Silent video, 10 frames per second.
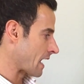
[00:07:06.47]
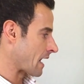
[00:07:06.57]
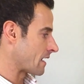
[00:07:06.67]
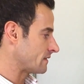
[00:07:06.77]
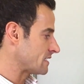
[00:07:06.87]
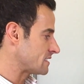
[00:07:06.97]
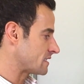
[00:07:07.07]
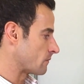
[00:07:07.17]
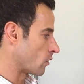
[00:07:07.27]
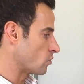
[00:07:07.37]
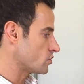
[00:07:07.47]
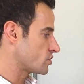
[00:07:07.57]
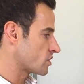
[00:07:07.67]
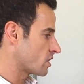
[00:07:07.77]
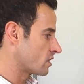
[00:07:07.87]
and this is the
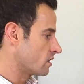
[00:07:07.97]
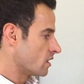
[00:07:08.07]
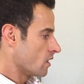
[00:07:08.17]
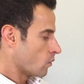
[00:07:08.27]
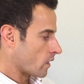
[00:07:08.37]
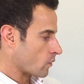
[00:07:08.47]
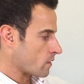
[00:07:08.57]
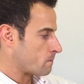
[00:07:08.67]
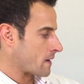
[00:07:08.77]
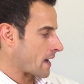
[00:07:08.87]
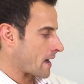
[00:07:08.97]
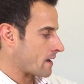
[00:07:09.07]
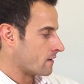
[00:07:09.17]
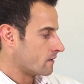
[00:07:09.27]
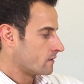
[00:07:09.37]
evolution where we
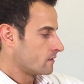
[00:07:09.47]
plan